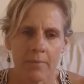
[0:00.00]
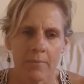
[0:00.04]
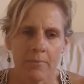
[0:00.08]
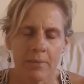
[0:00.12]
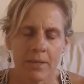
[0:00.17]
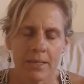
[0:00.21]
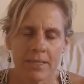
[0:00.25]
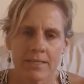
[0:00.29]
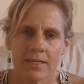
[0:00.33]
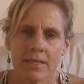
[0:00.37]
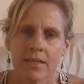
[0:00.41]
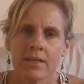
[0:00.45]

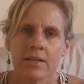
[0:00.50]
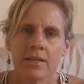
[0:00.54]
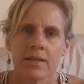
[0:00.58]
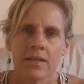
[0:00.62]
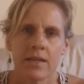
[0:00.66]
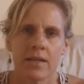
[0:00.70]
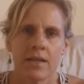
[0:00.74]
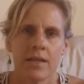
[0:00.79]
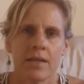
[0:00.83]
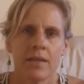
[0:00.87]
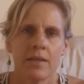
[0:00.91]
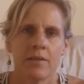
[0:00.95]

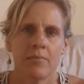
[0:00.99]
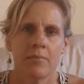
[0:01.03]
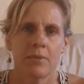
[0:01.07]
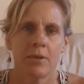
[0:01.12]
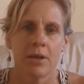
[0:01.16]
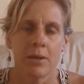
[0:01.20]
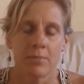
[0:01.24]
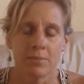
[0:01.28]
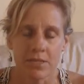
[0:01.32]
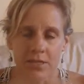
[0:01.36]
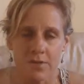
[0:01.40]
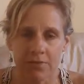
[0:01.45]
basically
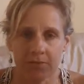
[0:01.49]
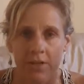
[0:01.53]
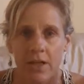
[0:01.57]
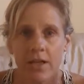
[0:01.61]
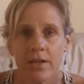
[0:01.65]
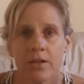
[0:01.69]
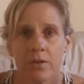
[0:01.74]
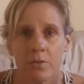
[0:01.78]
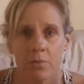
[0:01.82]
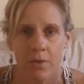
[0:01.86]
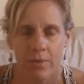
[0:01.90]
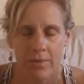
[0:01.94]
becomes
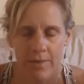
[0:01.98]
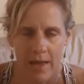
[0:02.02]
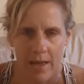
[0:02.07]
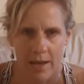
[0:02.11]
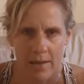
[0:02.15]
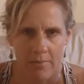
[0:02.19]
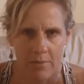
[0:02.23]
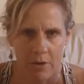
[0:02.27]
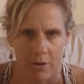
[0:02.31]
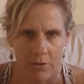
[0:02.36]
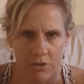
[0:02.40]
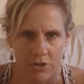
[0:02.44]
flooded with that
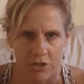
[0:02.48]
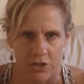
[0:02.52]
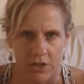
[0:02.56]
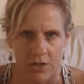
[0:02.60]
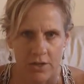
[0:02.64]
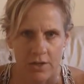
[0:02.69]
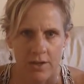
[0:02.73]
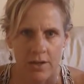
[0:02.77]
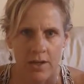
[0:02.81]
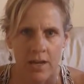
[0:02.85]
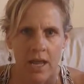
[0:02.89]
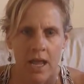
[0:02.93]

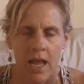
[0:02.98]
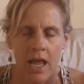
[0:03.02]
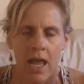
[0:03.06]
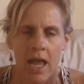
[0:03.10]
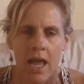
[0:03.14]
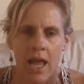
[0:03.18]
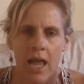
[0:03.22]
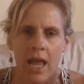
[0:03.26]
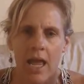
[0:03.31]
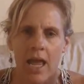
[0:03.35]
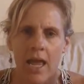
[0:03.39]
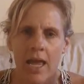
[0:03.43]
emotion
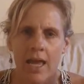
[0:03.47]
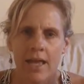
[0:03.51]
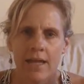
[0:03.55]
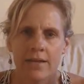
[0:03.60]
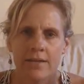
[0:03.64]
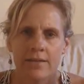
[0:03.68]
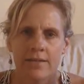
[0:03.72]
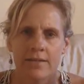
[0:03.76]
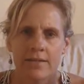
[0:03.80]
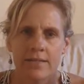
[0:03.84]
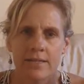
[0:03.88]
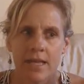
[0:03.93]

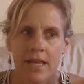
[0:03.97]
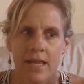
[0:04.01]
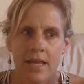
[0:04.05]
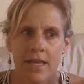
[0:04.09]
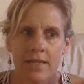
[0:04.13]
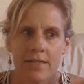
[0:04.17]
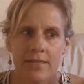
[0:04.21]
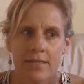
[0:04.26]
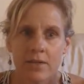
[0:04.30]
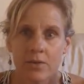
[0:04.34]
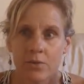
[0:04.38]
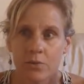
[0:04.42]
and
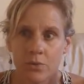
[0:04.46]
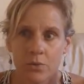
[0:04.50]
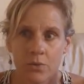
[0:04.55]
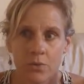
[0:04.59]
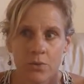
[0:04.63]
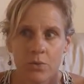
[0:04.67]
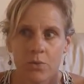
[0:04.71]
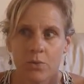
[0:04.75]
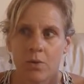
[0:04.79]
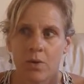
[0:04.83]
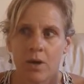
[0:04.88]
says, ooh,